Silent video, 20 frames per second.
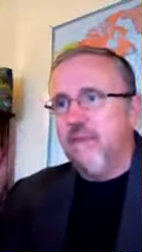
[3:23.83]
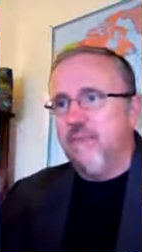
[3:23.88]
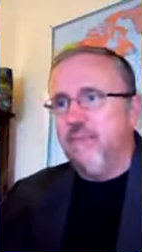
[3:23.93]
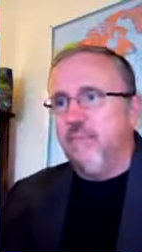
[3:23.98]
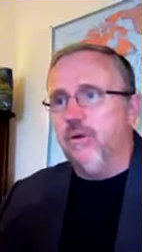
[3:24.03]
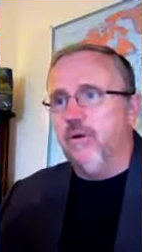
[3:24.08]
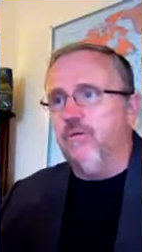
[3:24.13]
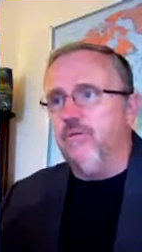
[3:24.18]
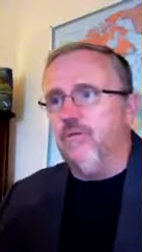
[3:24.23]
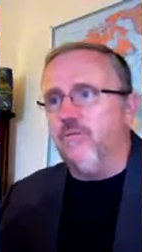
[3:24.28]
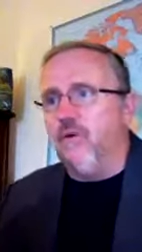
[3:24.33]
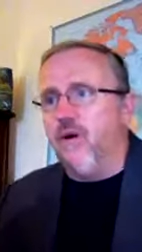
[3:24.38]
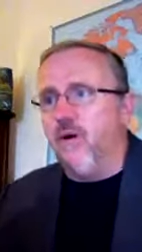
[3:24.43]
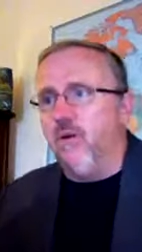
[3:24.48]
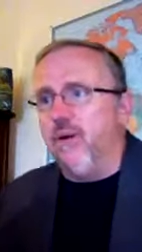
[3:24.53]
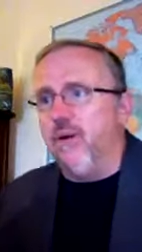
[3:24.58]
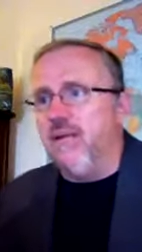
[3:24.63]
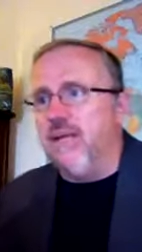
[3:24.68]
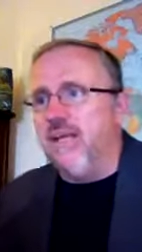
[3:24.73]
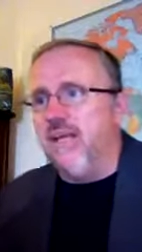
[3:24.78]
put
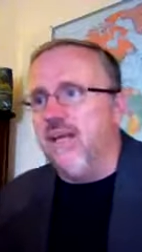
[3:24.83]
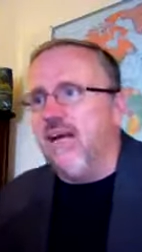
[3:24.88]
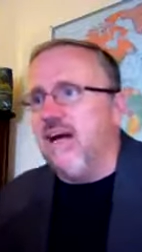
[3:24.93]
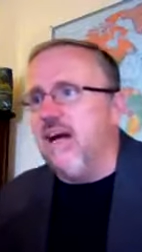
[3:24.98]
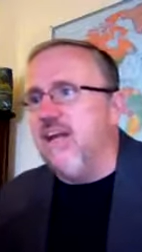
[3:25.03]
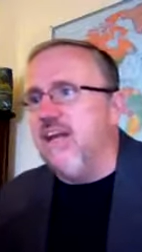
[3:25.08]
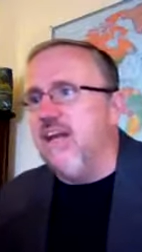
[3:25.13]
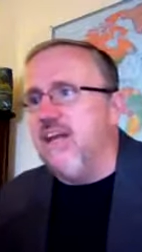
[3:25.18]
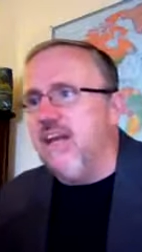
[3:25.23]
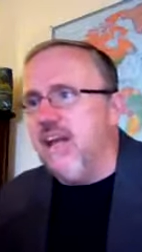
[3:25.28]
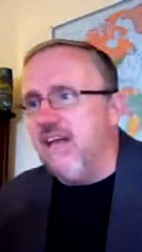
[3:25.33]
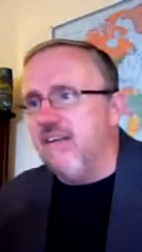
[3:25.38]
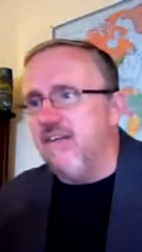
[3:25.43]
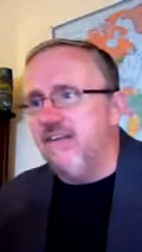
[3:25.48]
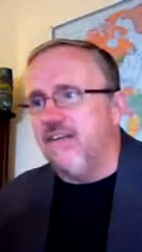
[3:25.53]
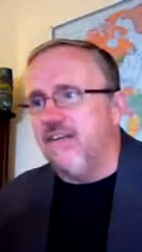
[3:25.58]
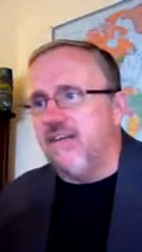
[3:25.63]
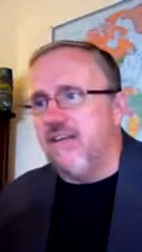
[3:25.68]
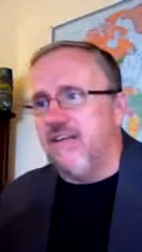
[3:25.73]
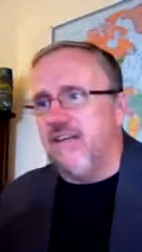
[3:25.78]
forward yet
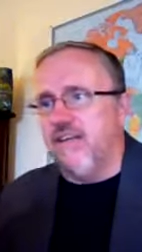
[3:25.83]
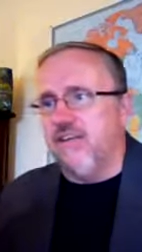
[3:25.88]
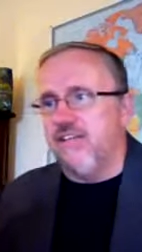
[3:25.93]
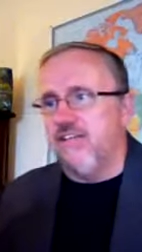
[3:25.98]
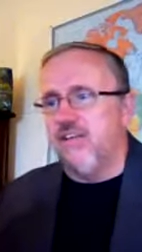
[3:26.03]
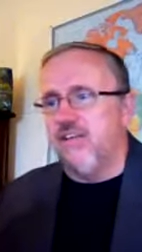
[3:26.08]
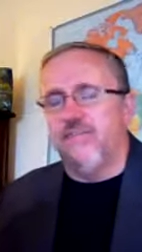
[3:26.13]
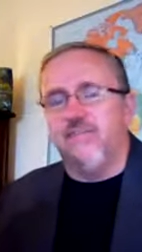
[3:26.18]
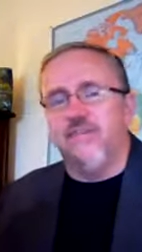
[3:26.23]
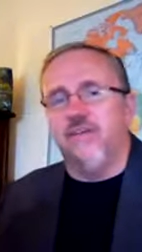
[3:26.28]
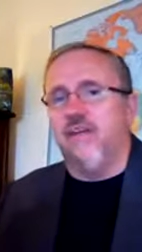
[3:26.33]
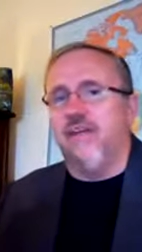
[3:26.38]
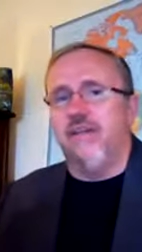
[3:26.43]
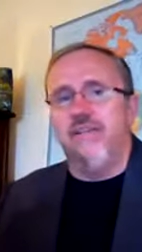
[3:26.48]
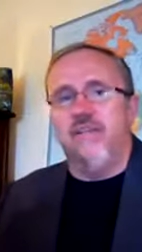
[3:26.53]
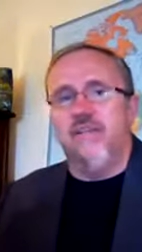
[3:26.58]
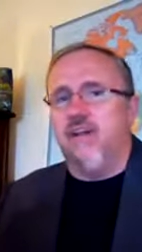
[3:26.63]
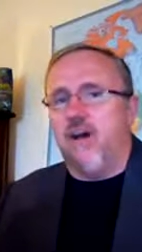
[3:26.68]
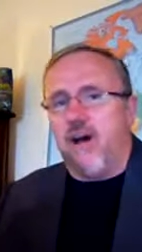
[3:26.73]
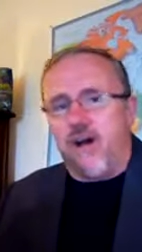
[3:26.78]
another condition for
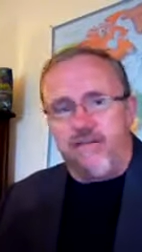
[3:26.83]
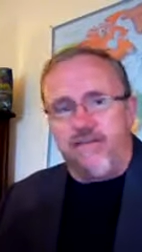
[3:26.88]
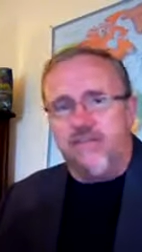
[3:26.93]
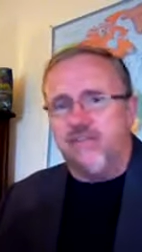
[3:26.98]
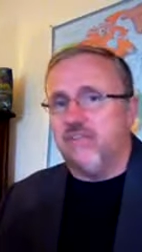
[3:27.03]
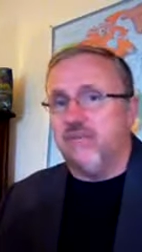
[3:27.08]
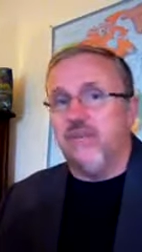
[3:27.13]
leaving office.